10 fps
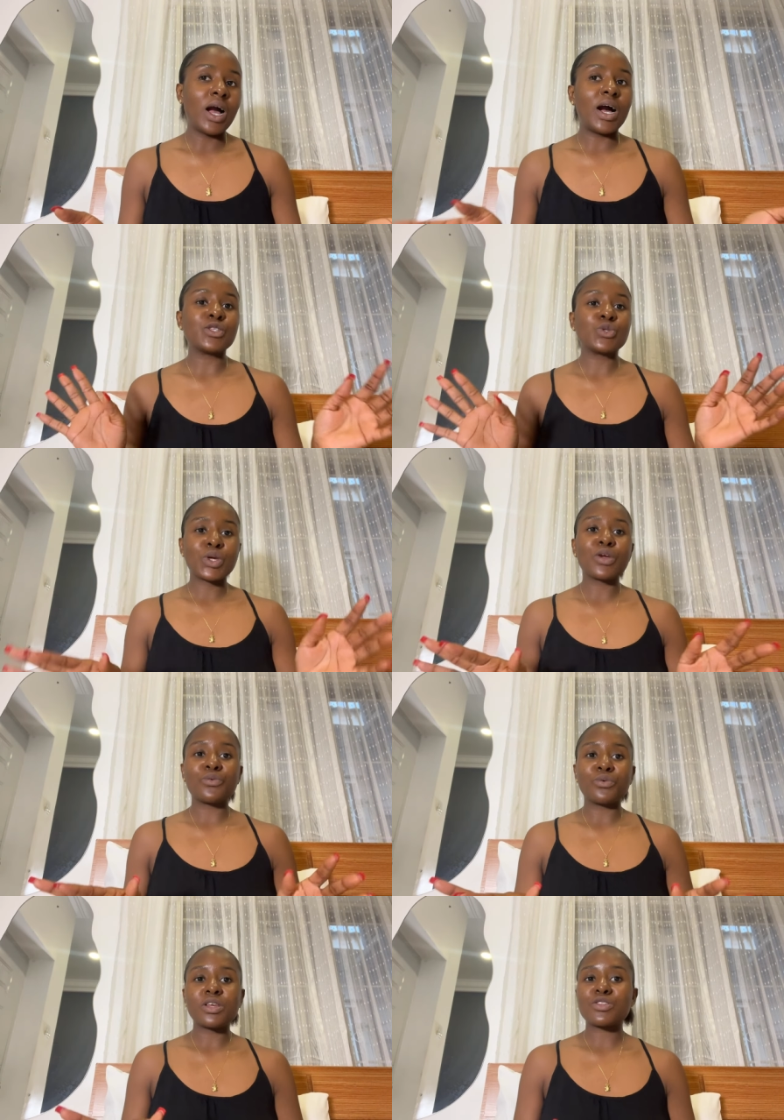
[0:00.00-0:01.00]
I took a
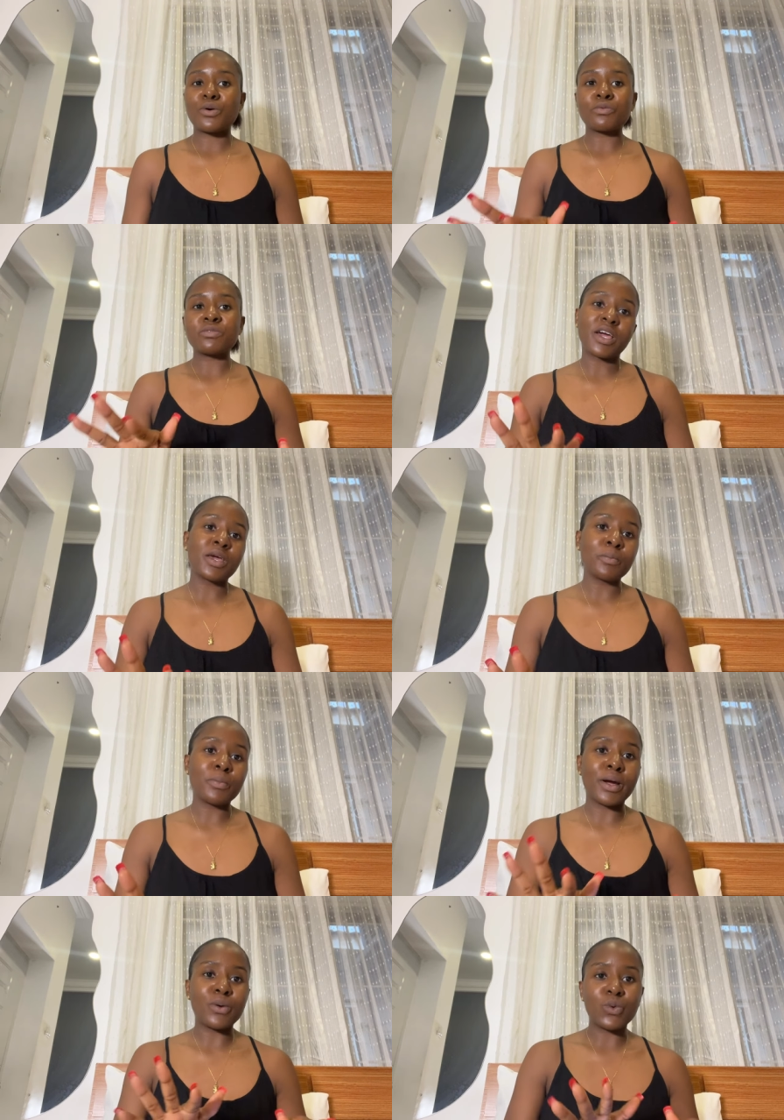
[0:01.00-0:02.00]
risk of dying
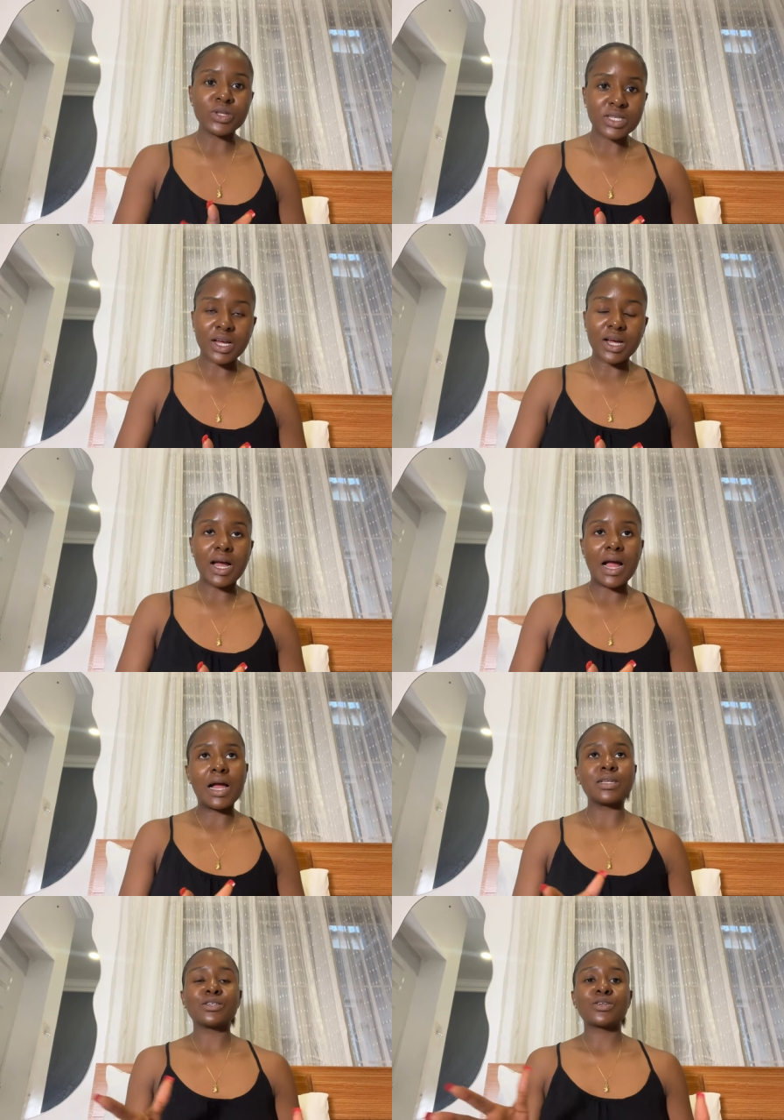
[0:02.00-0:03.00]
by water
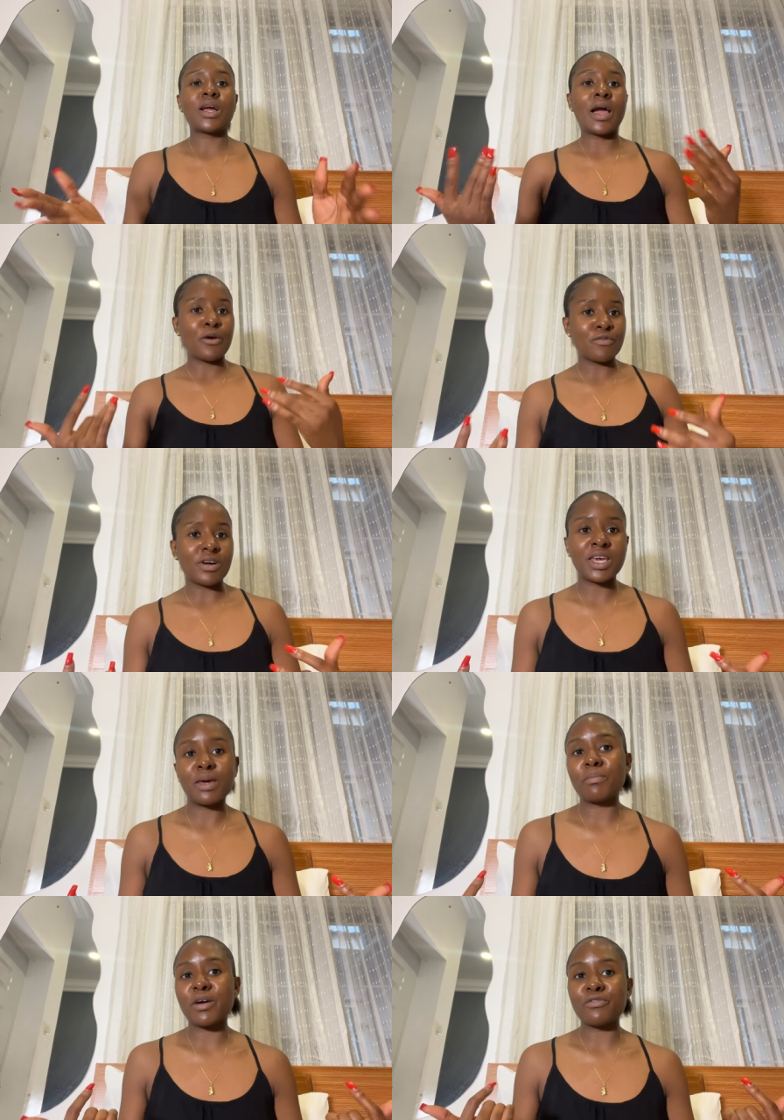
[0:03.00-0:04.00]
and I
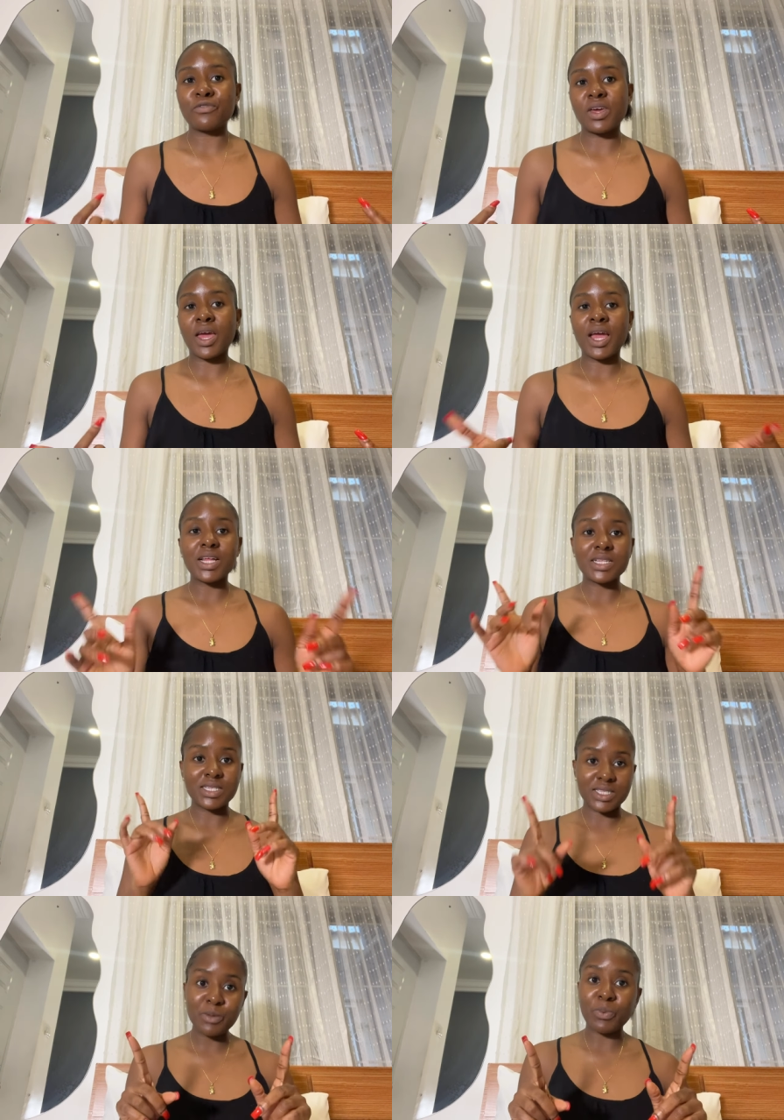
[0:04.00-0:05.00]
overcame my fear.
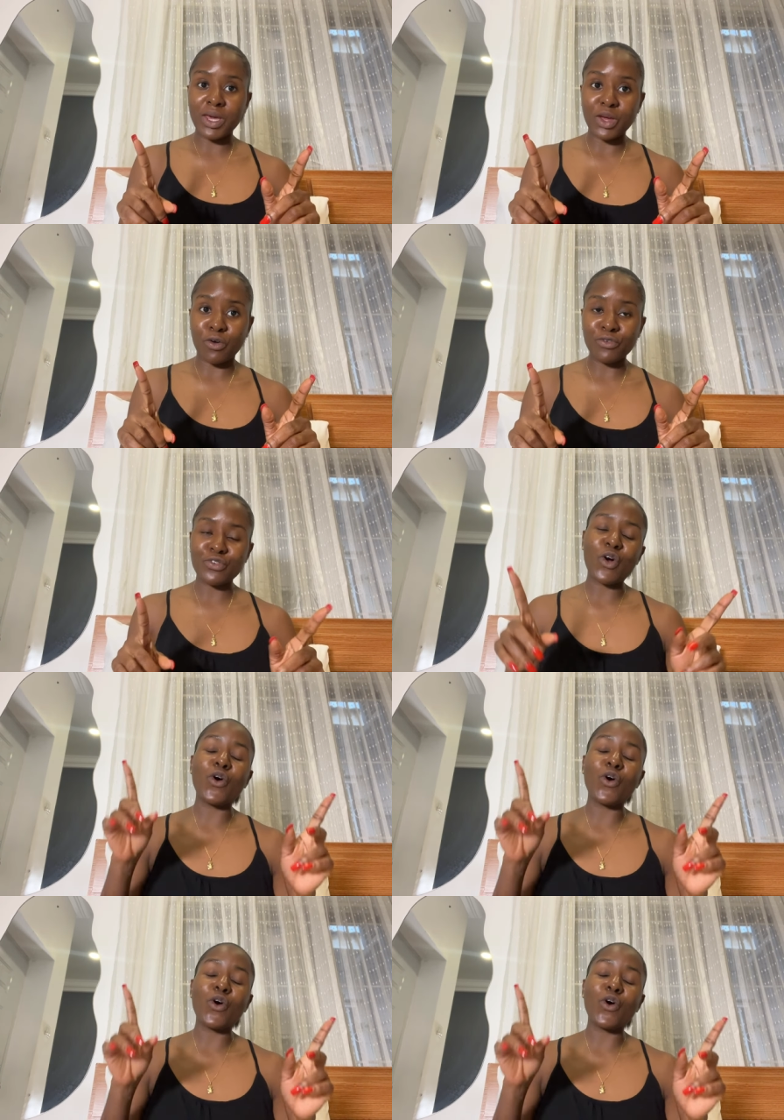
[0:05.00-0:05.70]
Did it pay off?